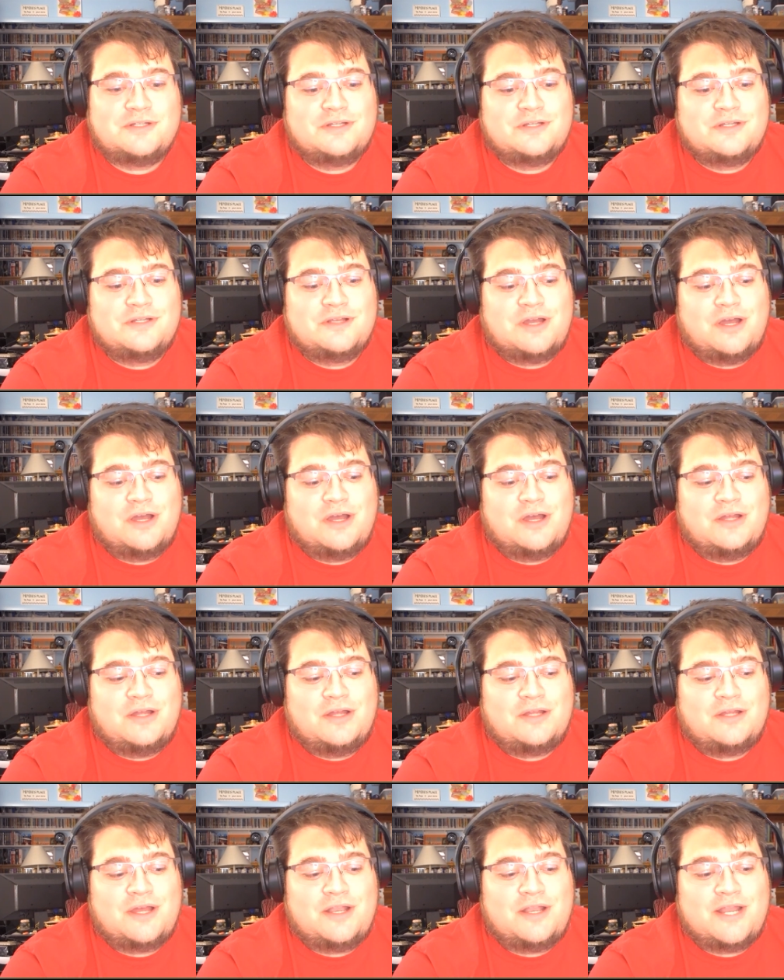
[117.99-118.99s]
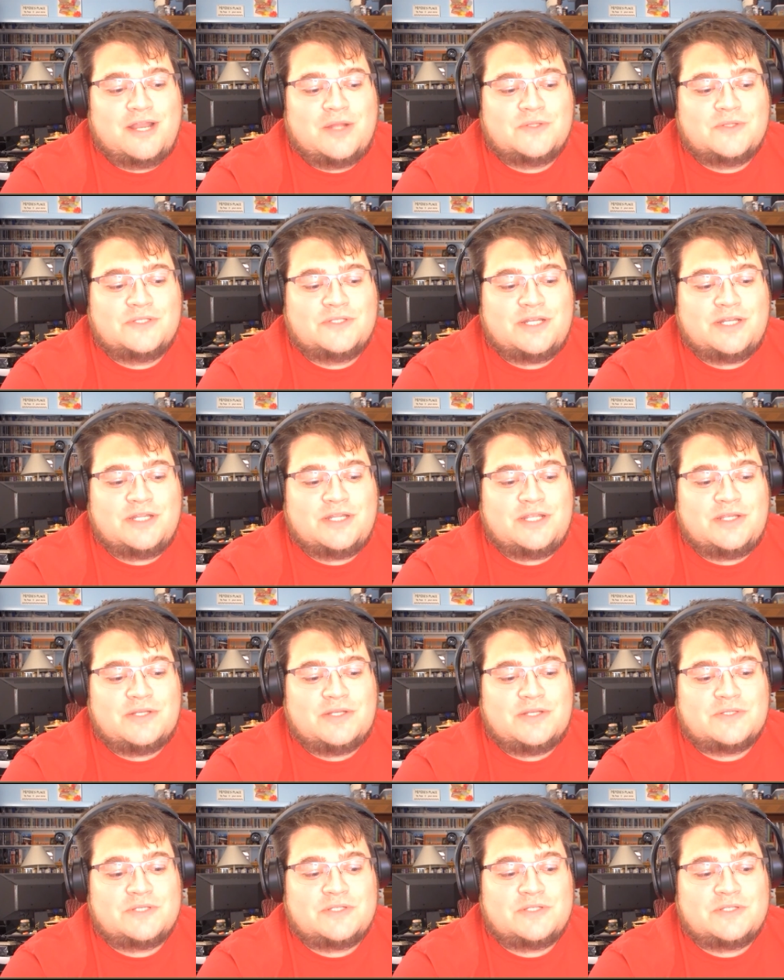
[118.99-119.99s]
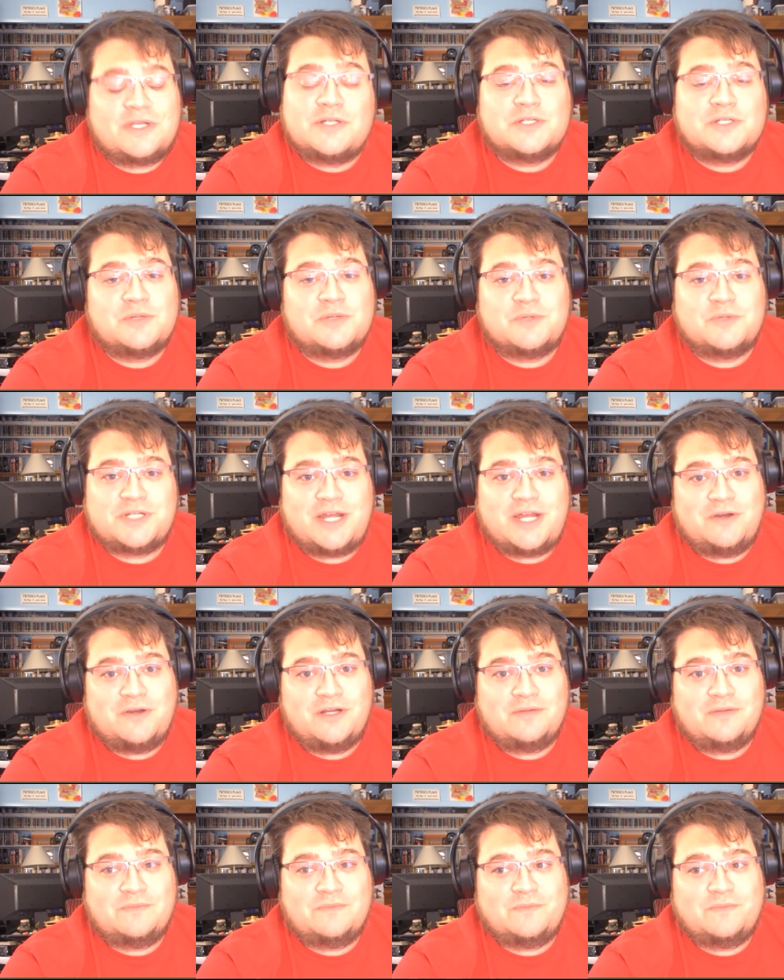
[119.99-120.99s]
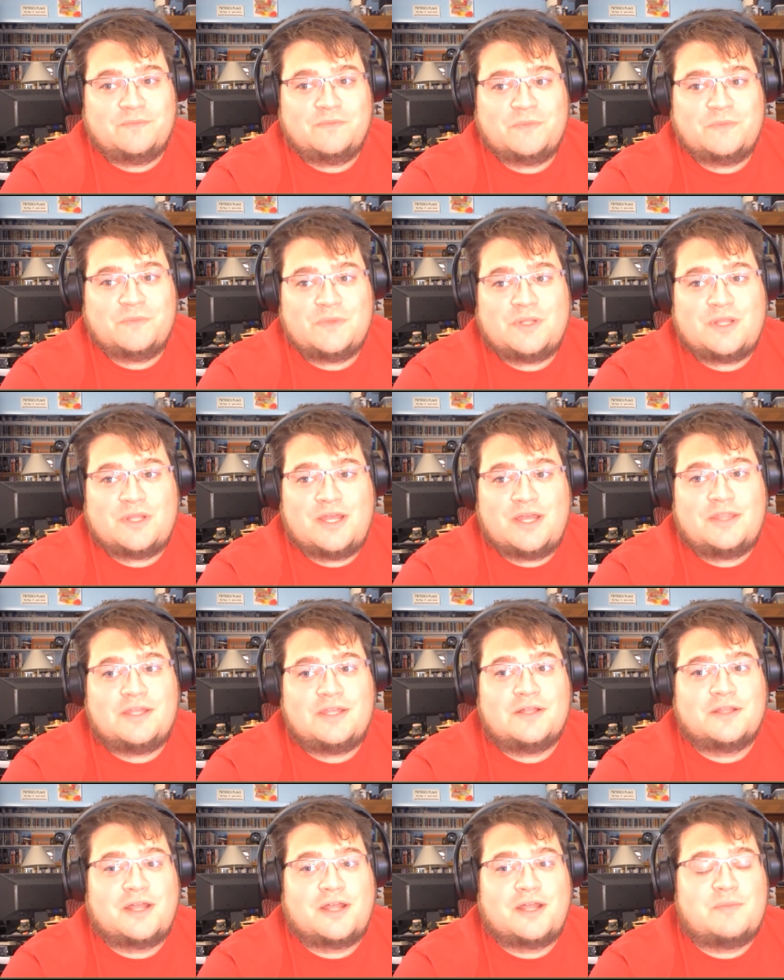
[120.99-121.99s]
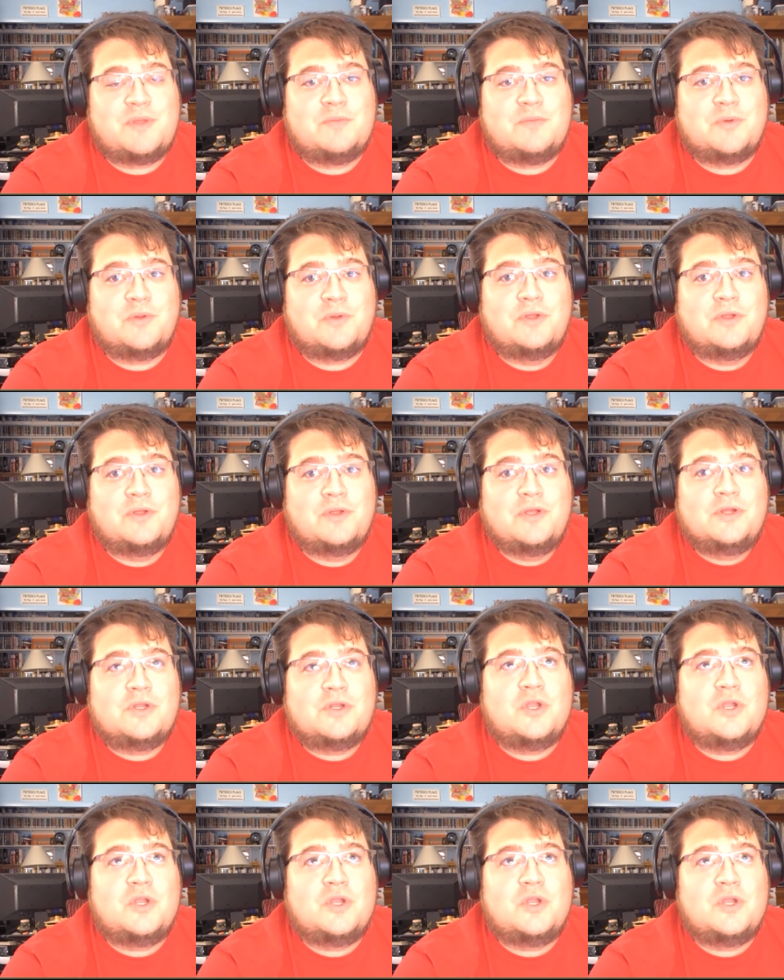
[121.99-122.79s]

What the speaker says: announce that he is essentially retiring. I think a lot of people know